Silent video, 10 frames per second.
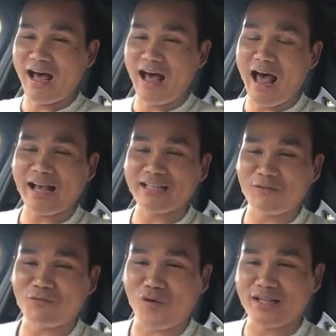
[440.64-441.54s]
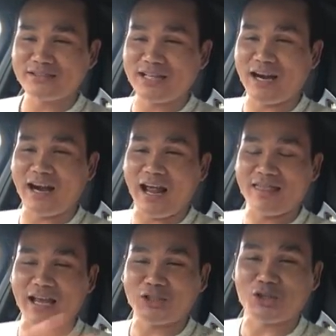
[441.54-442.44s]
got some friends there, and they
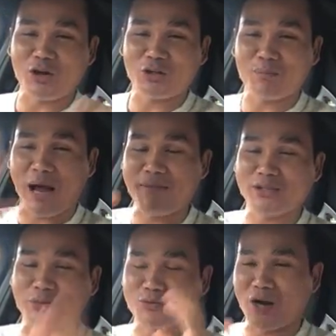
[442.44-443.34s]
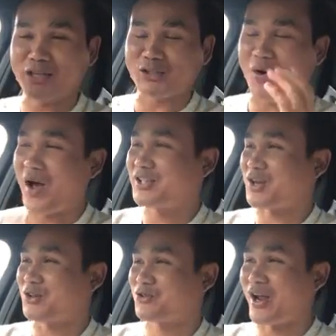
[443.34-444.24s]
started to buy me some drinks, so I started
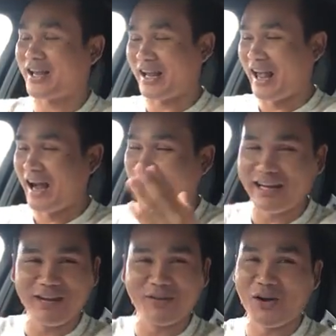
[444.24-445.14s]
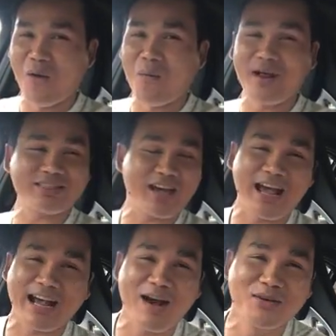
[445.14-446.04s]
drinking, and I didn't even know what the
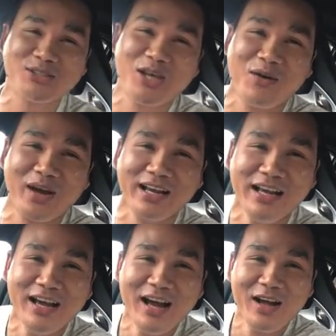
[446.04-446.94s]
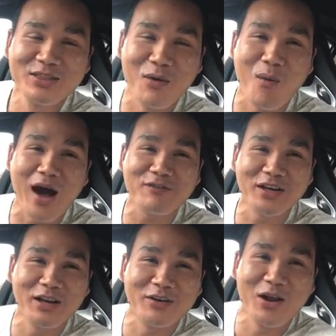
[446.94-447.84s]
heck I was doing. The wife didn't
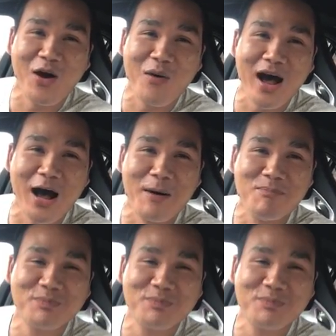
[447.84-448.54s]
even know,